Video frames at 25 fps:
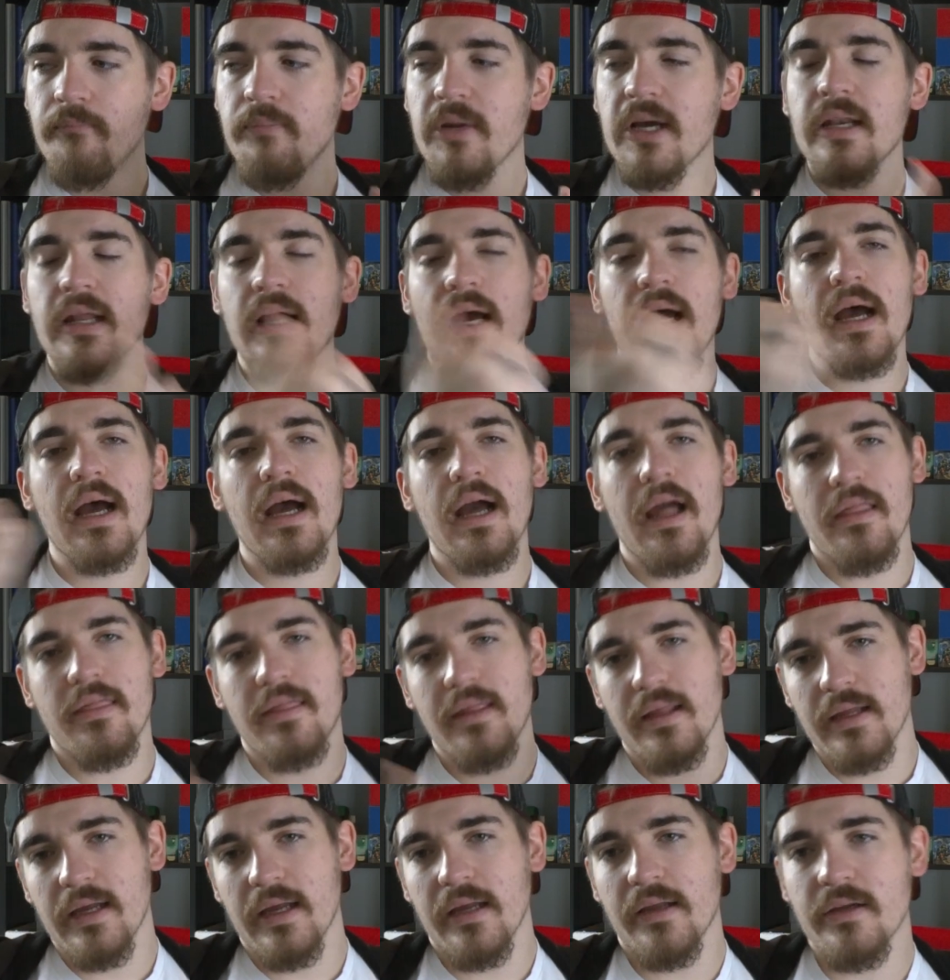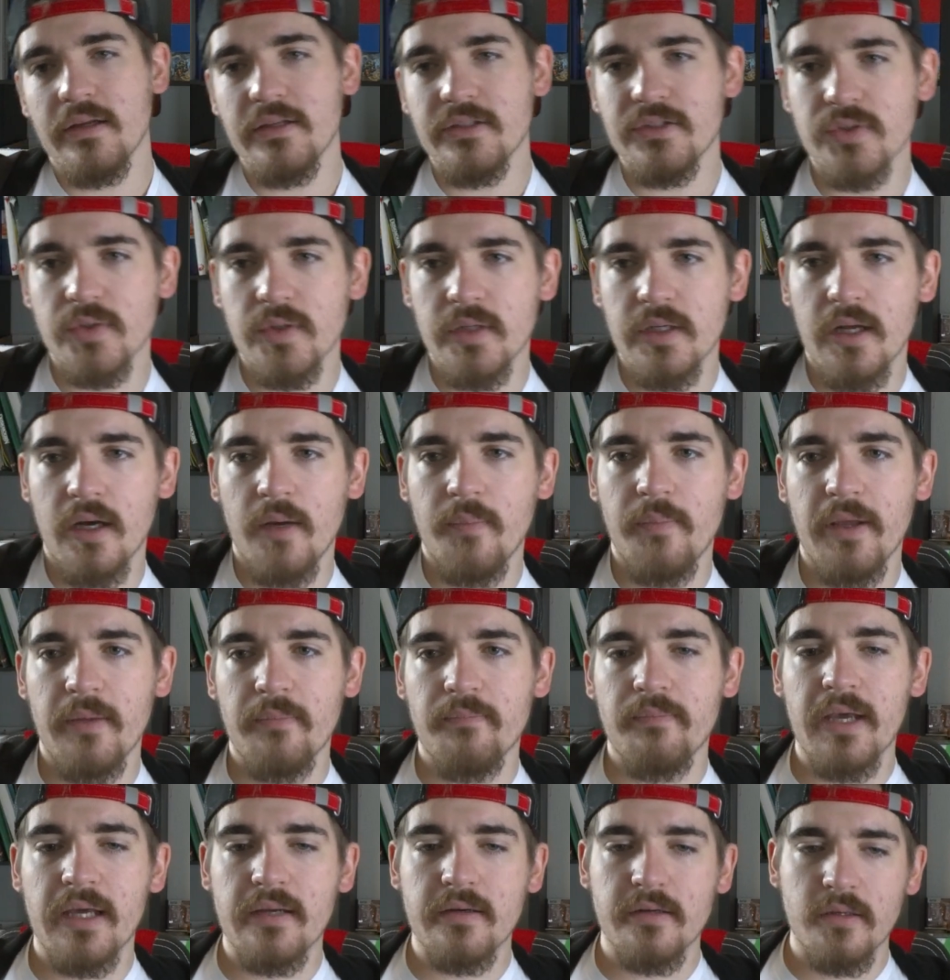but I think I could do it a
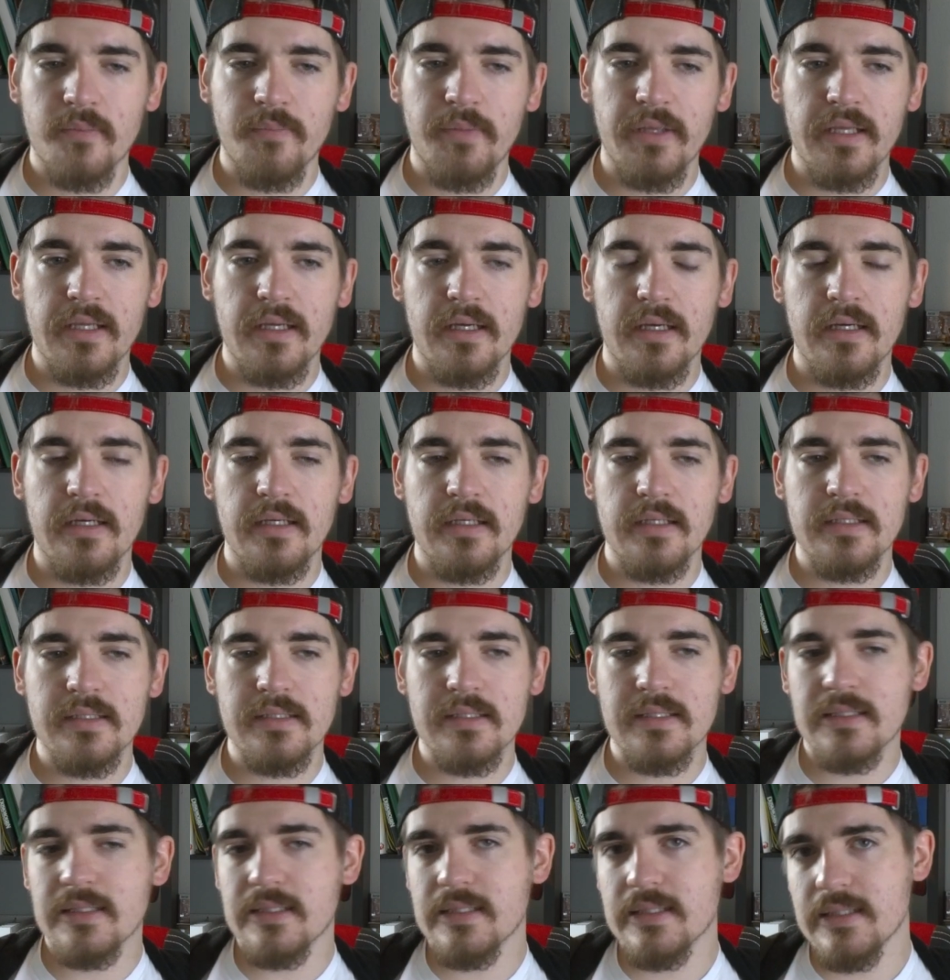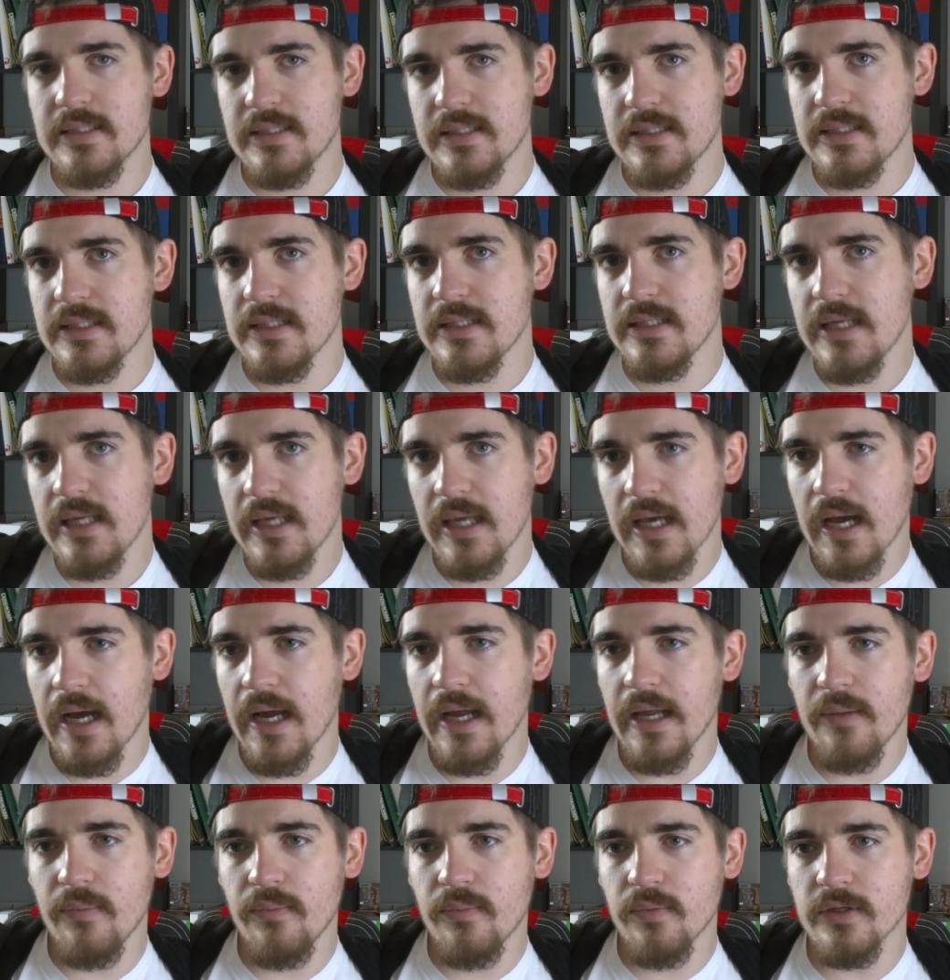bit better because,
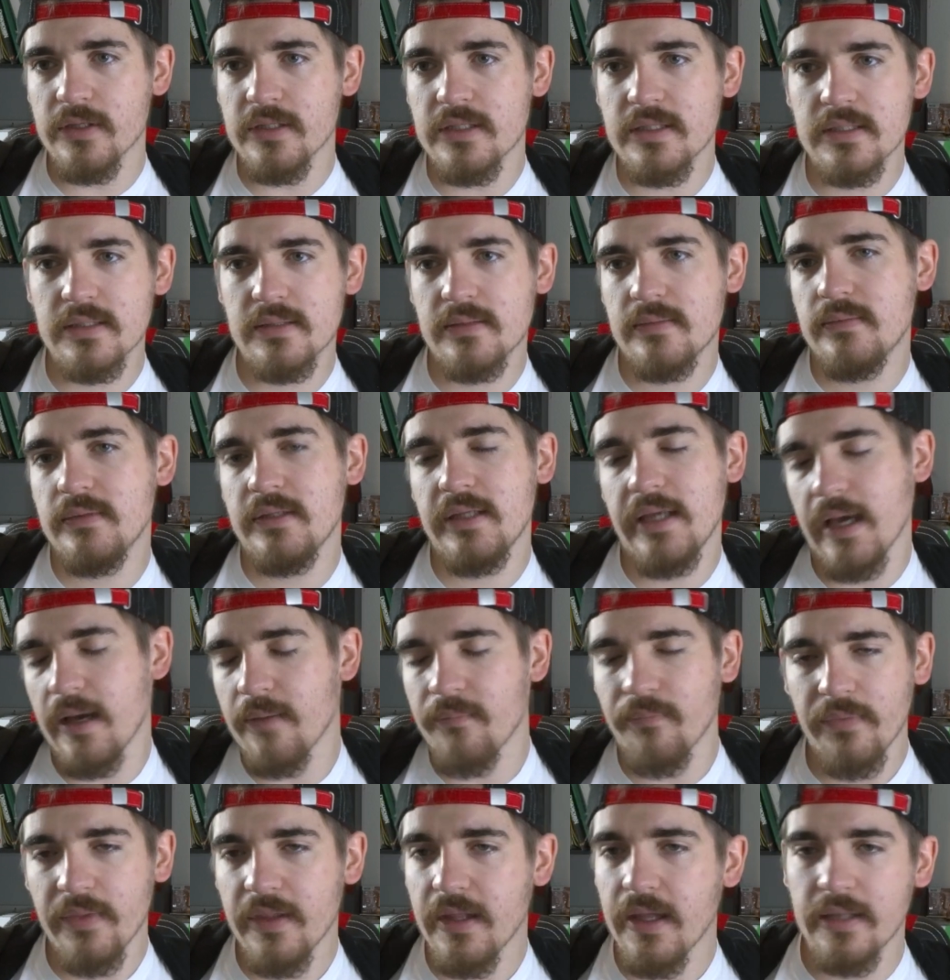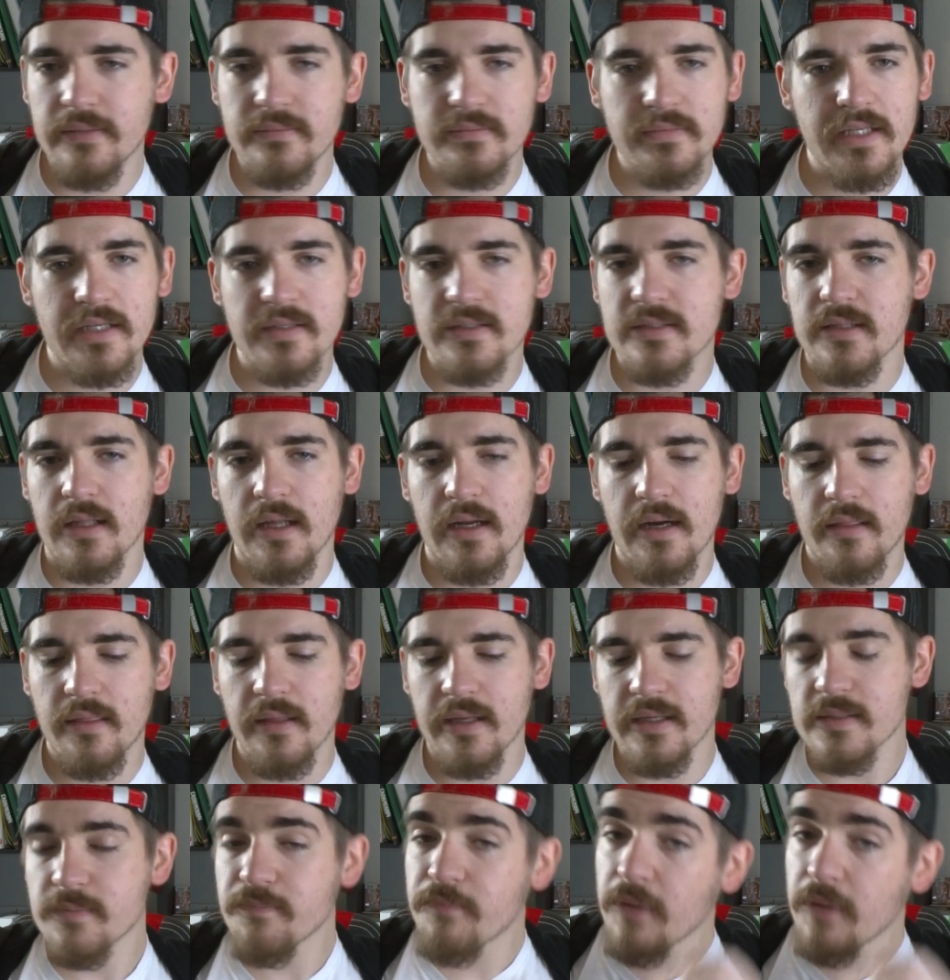there's a lot of things.